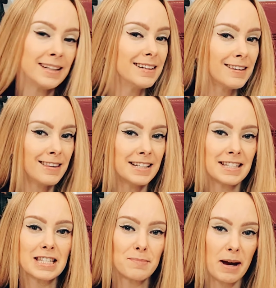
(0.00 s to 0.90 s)
and
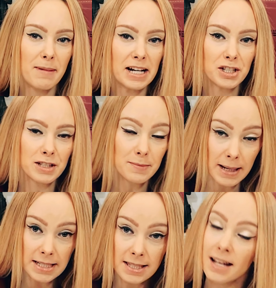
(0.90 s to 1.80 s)
this is my magical
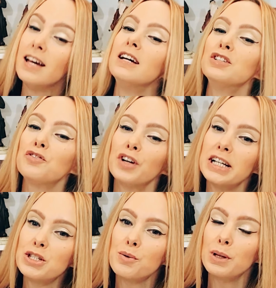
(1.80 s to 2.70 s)
space. Don't
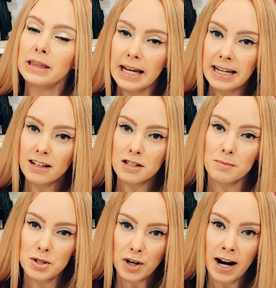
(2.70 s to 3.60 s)
forget to like and
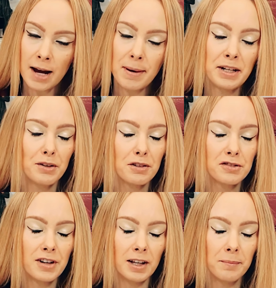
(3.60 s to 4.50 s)
subscribe, and you
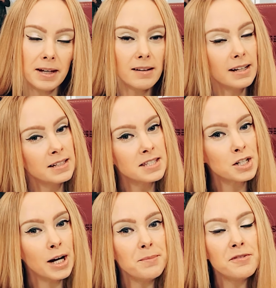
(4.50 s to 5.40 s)
can follow me on
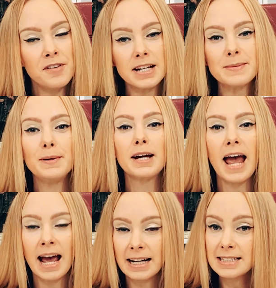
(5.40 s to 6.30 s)
Instagram, Facebook
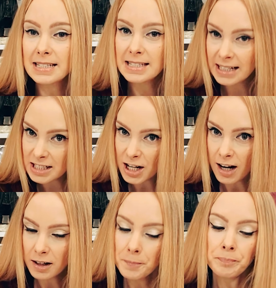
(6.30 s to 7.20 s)
and
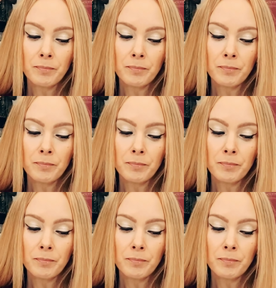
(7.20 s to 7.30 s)
TikTok.